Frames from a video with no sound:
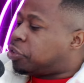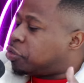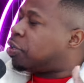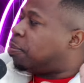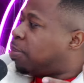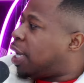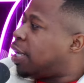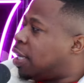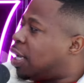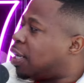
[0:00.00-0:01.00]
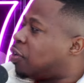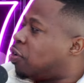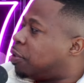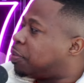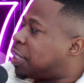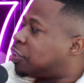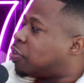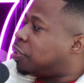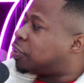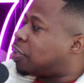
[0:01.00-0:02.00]
with you and Black, like you know what mm-hmm. I'm mm. saying.
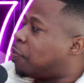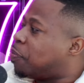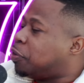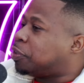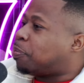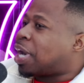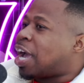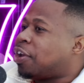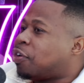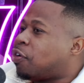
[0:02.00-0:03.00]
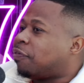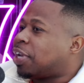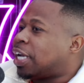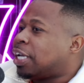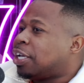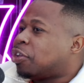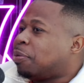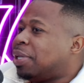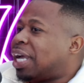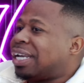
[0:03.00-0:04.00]
So it's certain music, but I ain't know if like you
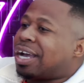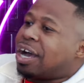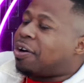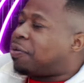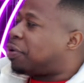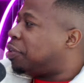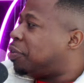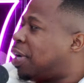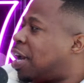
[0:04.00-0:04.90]
would be like, nah, I don't want to do that.